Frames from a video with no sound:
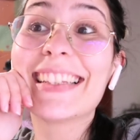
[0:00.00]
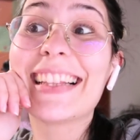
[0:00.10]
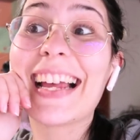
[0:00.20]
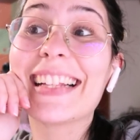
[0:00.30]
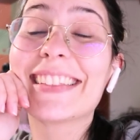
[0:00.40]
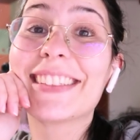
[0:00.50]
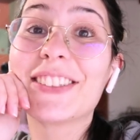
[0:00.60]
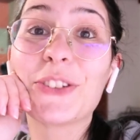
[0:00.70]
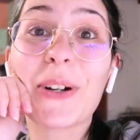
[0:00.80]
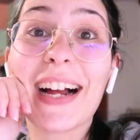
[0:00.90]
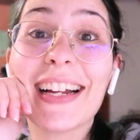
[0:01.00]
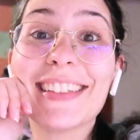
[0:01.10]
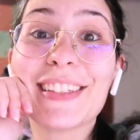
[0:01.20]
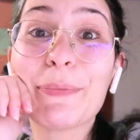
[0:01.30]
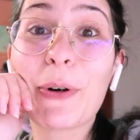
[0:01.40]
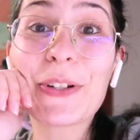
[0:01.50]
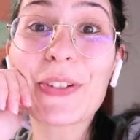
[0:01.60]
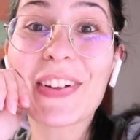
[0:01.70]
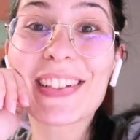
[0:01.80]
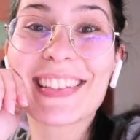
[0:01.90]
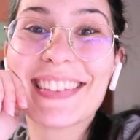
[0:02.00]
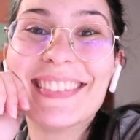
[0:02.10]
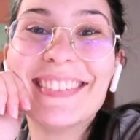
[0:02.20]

Let's try some more socks.